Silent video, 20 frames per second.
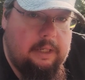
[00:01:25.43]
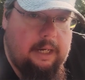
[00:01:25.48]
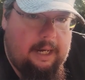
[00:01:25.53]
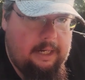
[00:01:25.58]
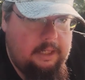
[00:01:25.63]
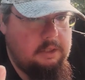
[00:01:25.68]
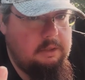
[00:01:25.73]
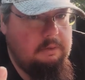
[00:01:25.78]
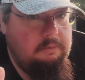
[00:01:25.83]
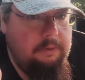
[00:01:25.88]

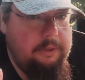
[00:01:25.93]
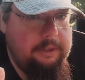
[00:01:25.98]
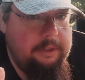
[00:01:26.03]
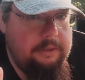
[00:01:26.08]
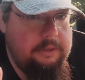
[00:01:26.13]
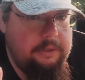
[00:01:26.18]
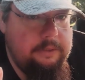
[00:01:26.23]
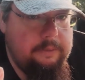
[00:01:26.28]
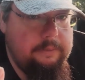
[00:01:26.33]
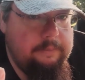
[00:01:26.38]
action
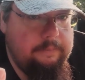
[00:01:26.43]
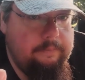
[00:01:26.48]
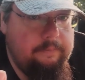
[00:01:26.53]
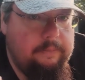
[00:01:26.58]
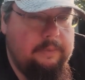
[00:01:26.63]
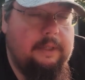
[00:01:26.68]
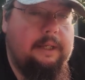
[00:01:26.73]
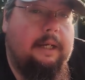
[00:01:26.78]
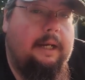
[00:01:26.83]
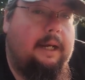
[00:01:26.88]
figures
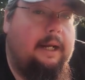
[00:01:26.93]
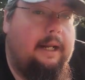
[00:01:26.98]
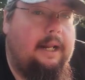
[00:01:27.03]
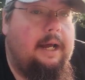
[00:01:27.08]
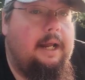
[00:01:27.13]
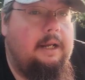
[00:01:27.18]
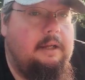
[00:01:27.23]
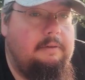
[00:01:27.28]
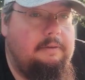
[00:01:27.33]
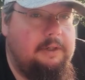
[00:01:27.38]
and
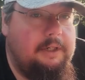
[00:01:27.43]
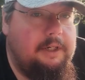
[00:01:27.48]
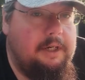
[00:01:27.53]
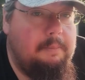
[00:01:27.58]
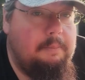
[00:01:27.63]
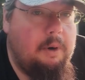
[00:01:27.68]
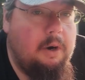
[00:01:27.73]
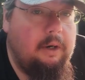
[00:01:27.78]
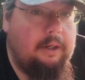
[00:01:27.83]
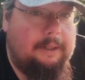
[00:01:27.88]
I love a
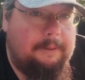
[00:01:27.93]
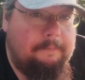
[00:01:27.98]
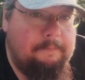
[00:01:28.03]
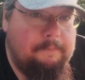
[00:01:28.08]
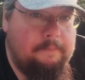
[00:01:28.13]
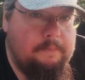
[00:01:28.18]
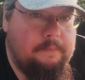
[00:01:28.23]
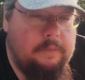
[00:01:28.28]
good bargain.